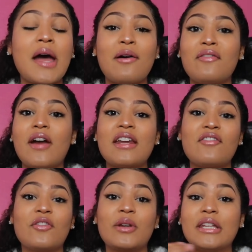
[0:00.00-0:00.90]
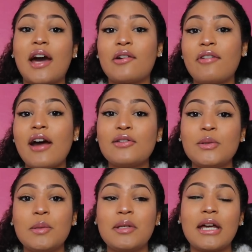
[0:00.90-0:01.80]
However, I never really got around
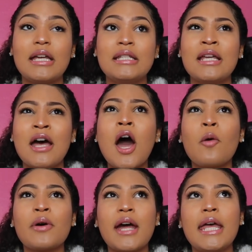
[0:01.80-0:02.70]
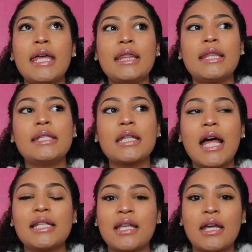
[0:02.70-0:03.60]
to it because when I hit this
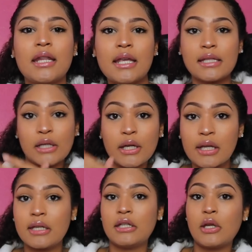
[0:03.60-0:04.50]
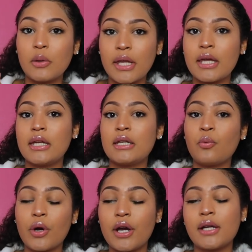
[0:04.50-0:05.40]
class kind of thing, started, you know, getting
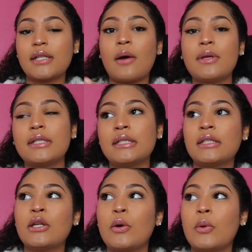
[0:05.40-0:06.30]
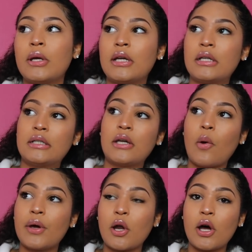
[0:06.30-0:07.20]
into work, so I was, you know,
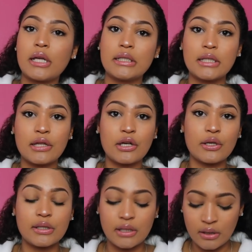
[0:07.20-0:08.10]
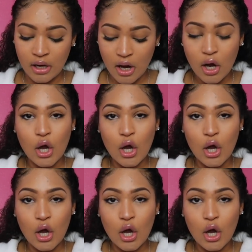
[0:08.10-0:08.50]
going on to the nursing